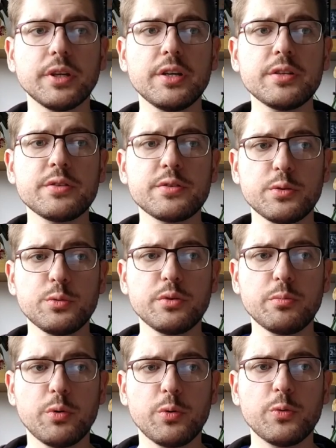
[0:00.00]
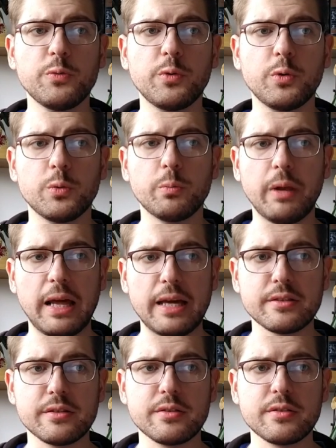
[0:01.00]
is suitable for all
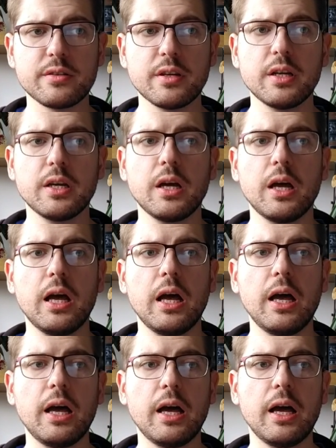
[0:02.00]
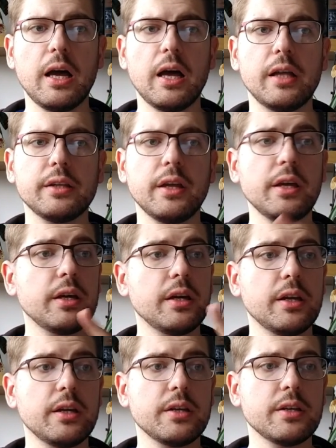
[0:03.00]
plants, and
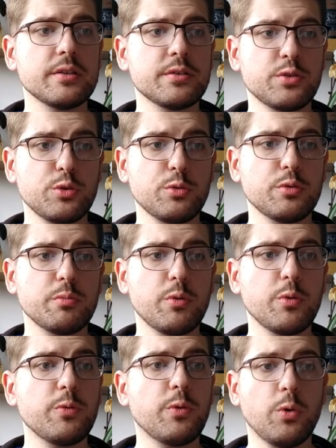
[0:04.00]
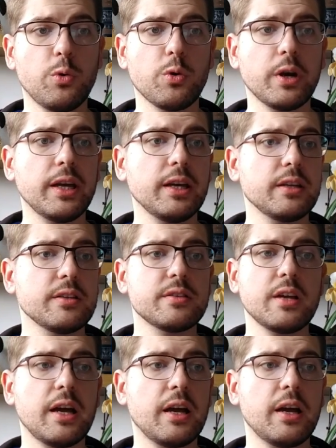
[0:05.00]
it is suitable for orchids,
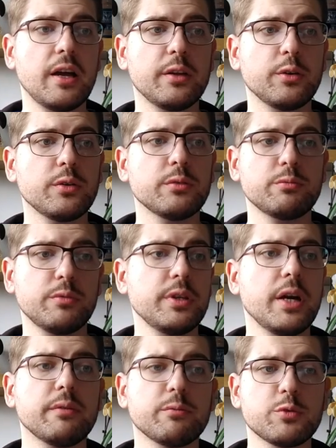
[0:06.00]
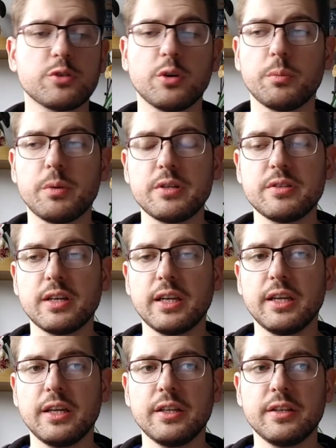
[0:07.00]
and yeah, so
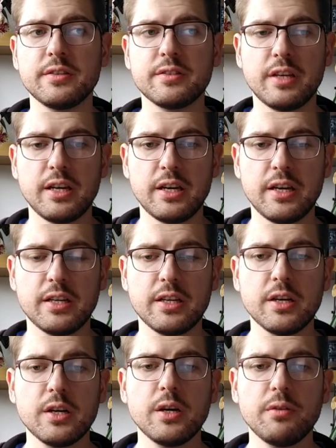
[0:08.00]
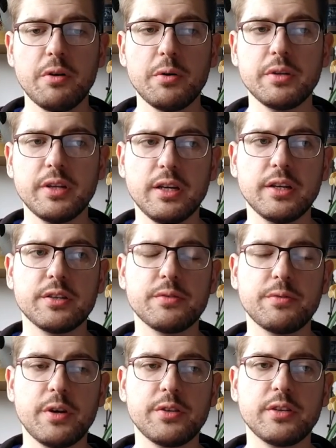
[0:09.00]
basically it is a very delicate
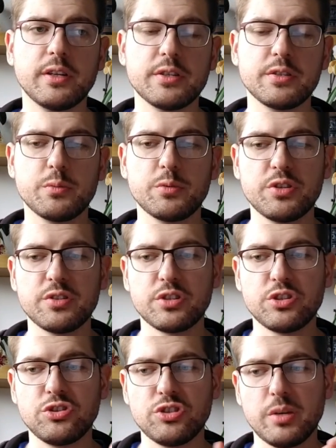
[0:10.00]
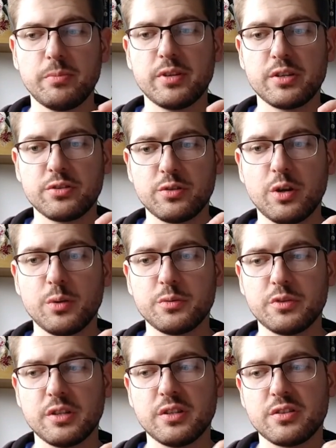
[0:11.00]
fertilizer, which is actually shaped like
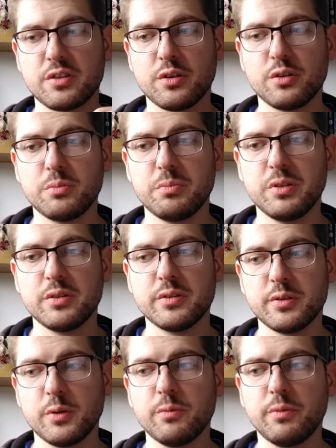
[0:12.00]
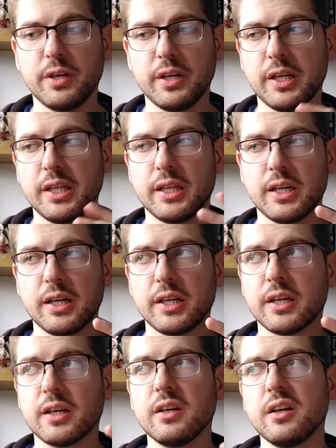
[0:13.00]
stones, and it's going to be dissolving in like